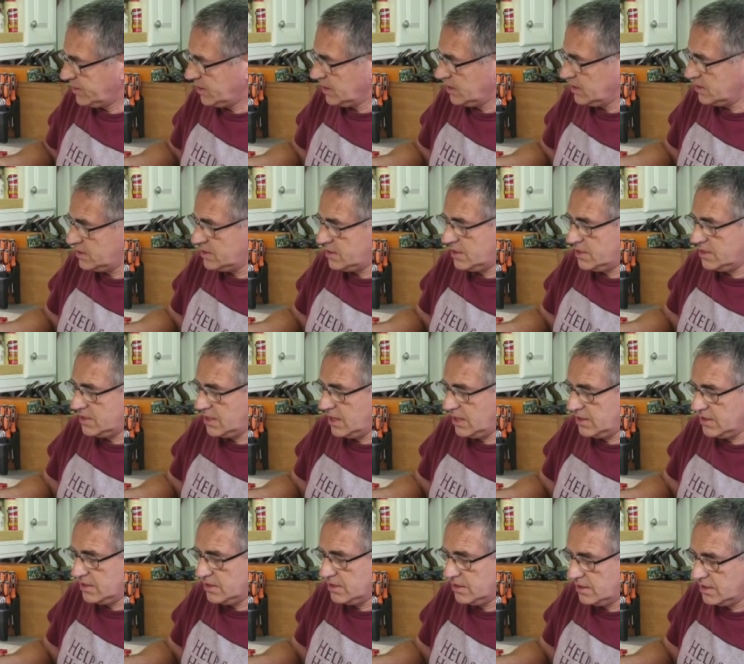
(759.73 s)
is this
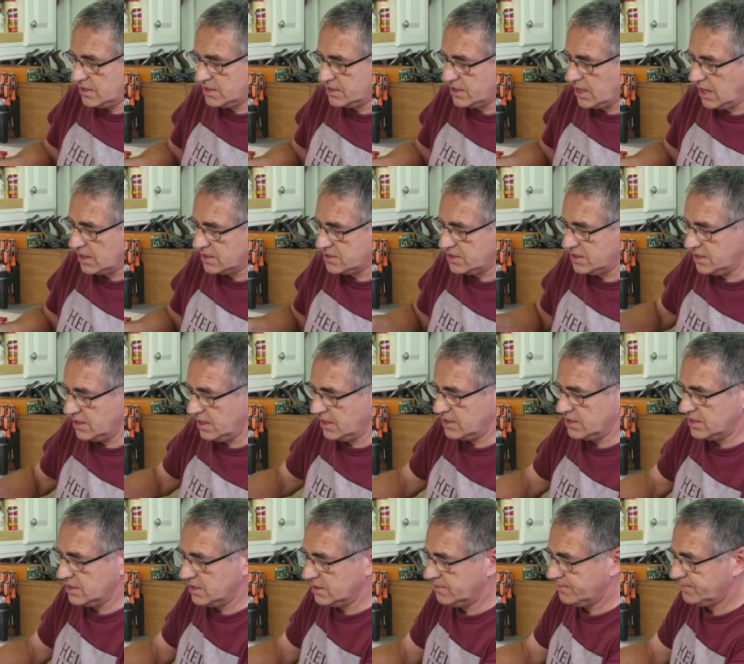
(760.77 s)
end, this cutting
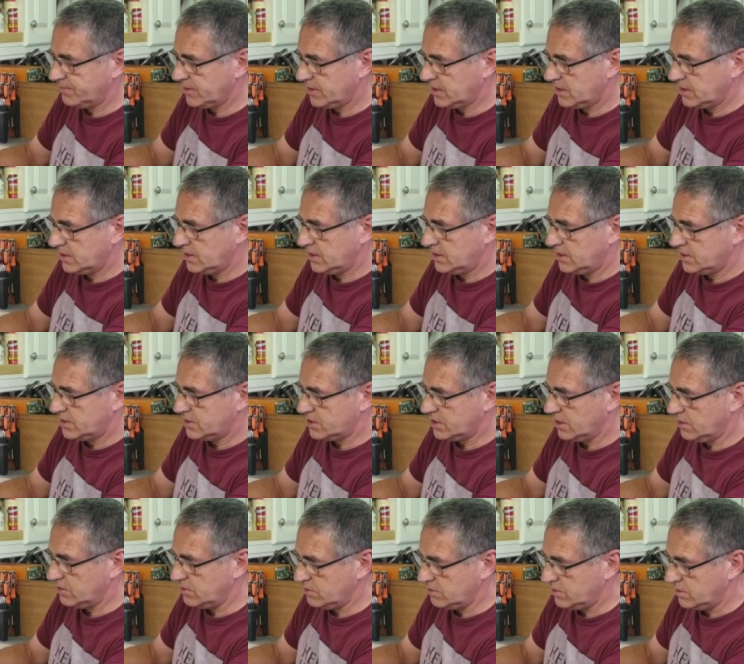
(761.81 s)
end.
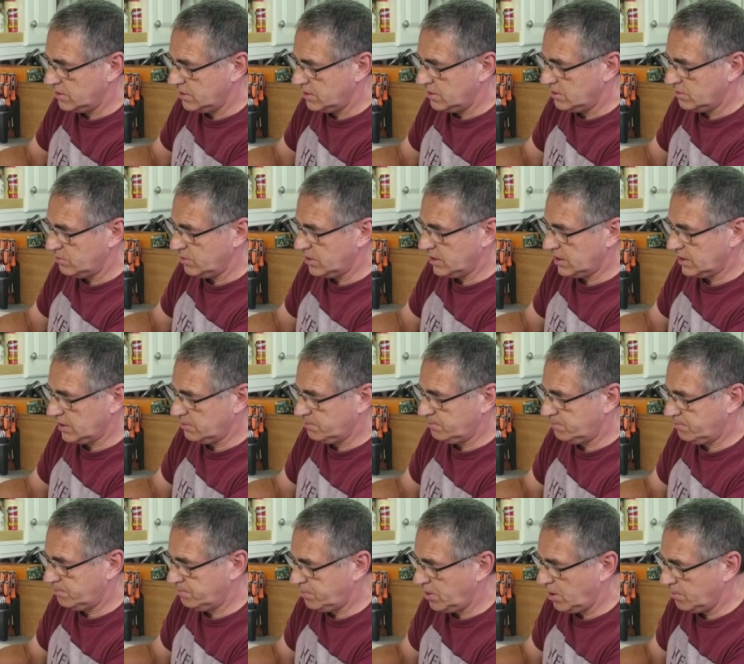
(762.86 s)
So we're going to
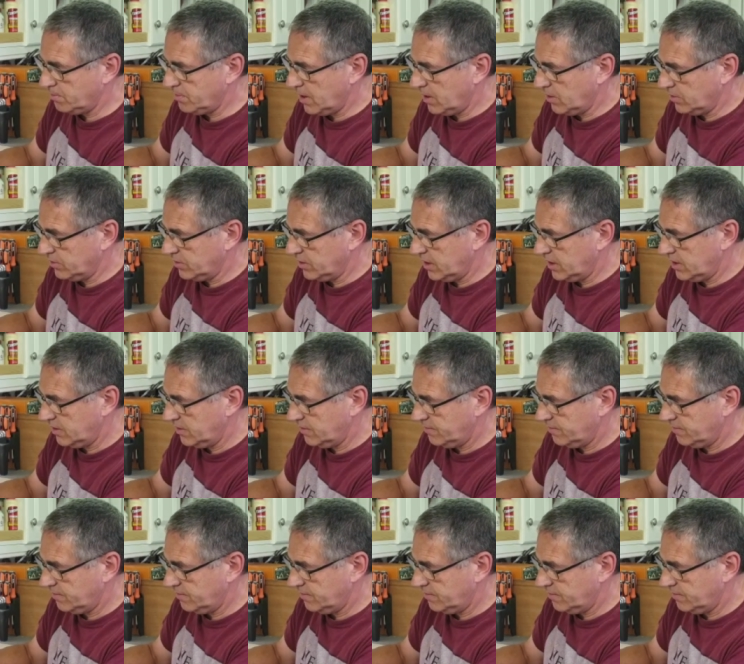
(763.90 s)
pop that on there,